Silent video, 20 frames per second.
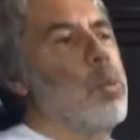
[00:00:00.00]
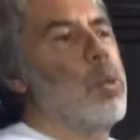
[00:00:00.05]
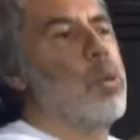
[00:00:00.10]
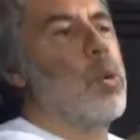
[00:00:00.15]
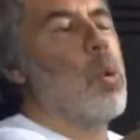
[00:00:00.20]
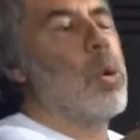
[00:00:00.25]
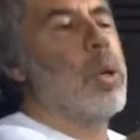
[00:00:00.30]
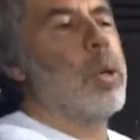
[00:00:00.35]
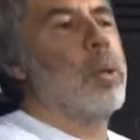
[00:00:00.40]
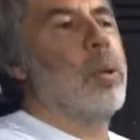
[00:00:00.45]
would
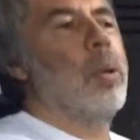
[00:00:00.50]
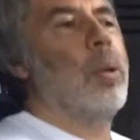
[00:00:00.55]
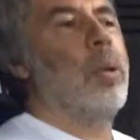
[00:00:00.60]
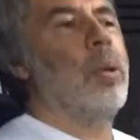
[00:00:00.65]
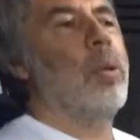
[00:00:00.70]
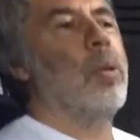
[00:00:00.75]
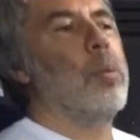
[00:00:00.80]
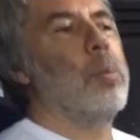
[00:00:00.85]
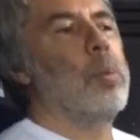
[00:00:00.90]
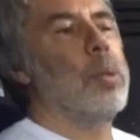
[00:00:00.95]
oil
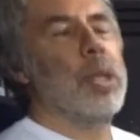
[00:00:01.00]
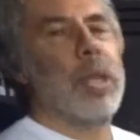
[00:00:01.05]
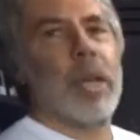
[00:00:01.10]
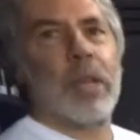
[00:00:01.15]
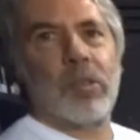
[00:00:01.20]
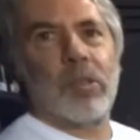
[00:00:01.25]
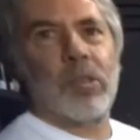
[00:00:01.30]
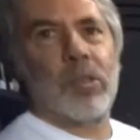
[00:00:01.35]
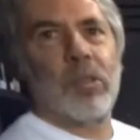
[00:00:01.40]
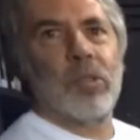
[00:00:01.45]
the
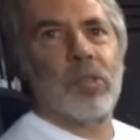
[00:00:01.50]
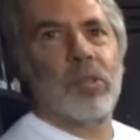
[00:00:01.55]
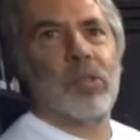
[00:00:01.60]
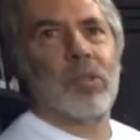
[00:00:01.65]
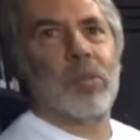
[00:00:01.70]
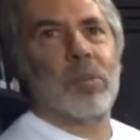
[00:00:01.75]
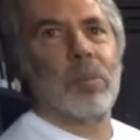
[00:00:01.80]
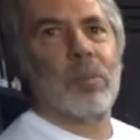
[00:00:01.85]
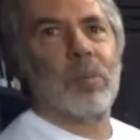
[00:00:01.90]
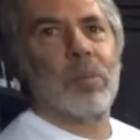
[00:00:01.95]

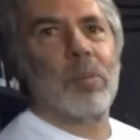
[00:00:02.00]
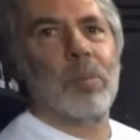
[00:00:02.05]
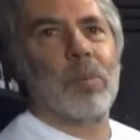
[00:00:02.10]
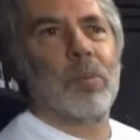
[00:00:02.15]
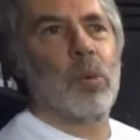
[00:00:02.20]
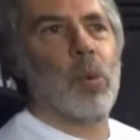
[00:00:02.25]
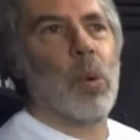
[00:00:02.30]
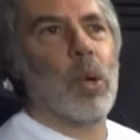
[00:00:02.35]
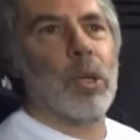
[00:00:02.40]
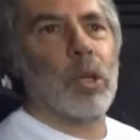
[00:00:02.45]
projectors
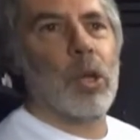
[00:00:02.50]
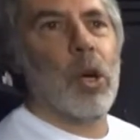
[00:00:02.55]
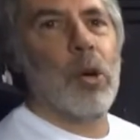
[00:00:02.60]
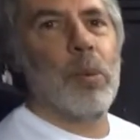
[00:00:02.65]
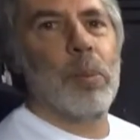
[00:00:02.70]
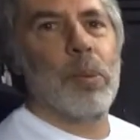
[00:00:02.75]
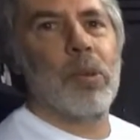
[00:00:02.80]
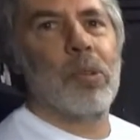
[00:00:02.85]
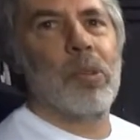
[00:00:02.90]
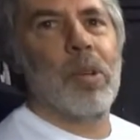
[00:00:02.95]
quite
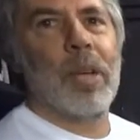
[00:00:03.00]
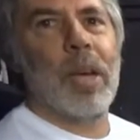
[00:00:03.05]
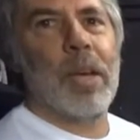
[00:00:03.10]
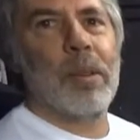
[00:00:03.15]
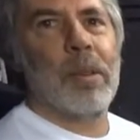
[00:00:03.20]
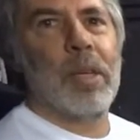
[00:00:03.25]
copiously